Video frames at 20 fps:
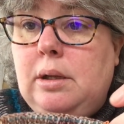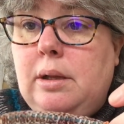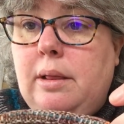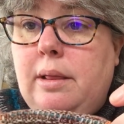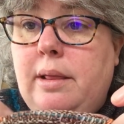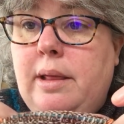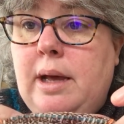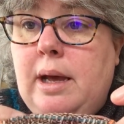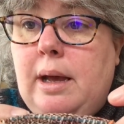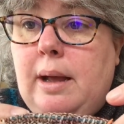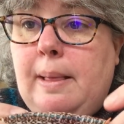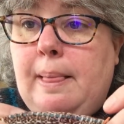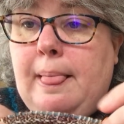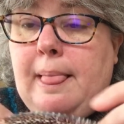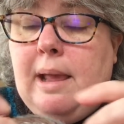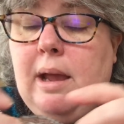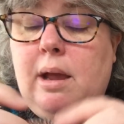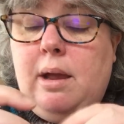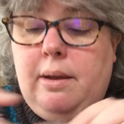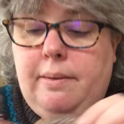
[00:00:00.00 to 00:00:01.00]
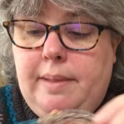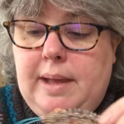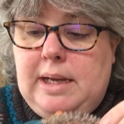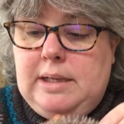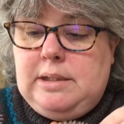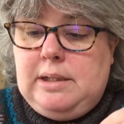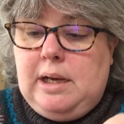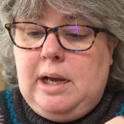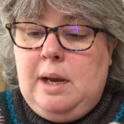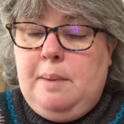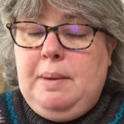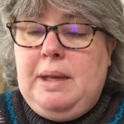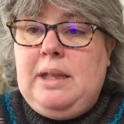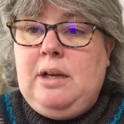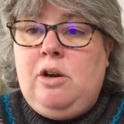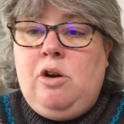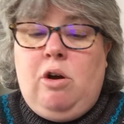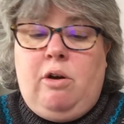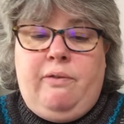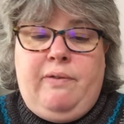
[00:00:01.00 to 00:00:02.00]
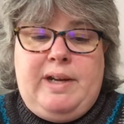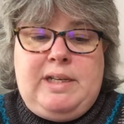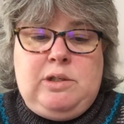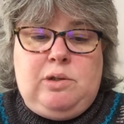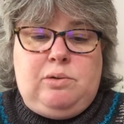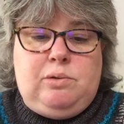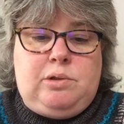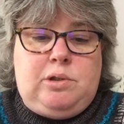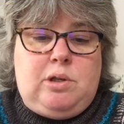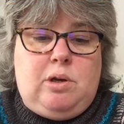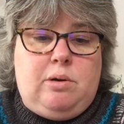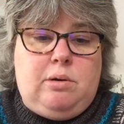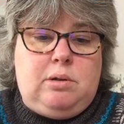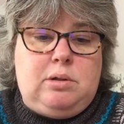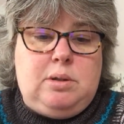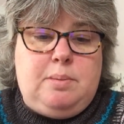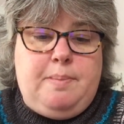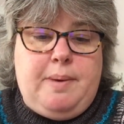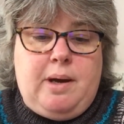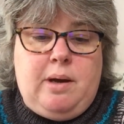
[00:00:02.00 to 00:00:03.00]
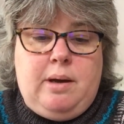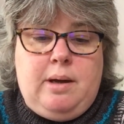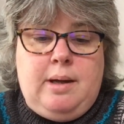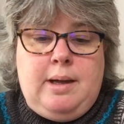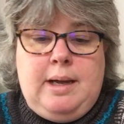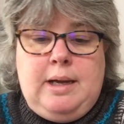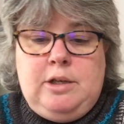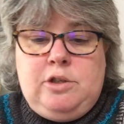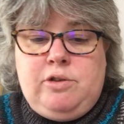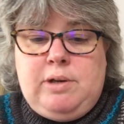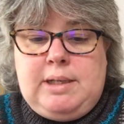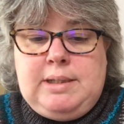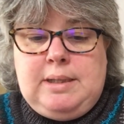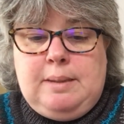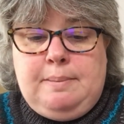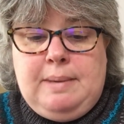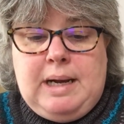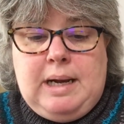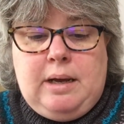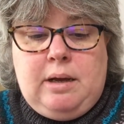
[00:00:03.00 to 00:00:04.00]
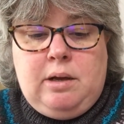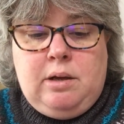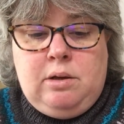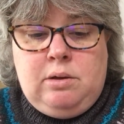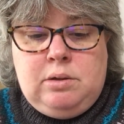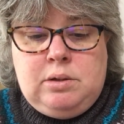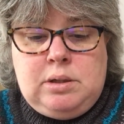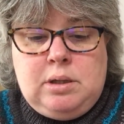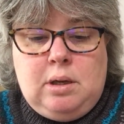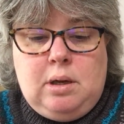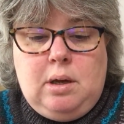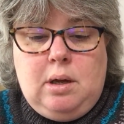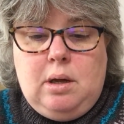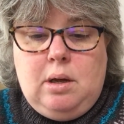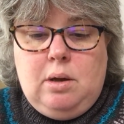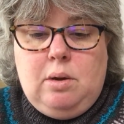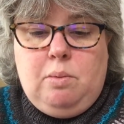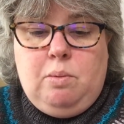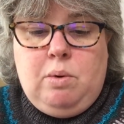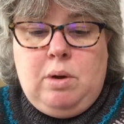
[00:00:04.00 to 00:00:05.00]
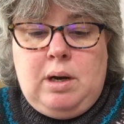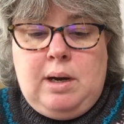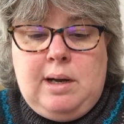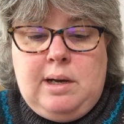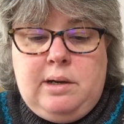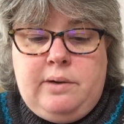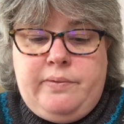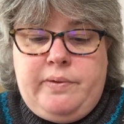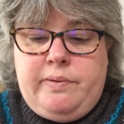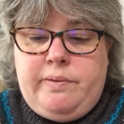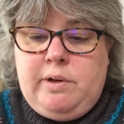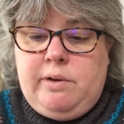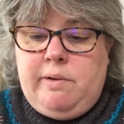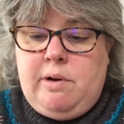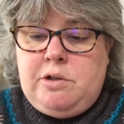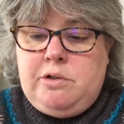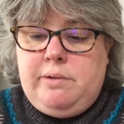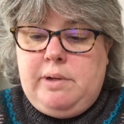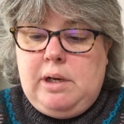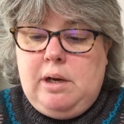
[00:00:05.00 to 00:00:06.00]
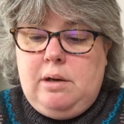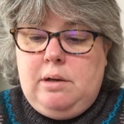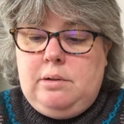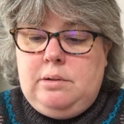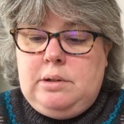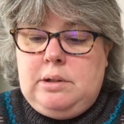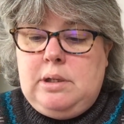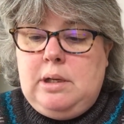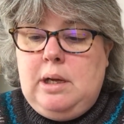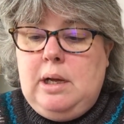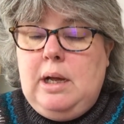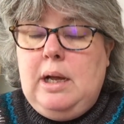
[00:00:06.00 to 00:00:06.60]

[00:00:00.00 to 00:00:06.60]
there. These are going to be the Coffee Talk socks by Tracy Miller, who's one half of the Grocery Girls,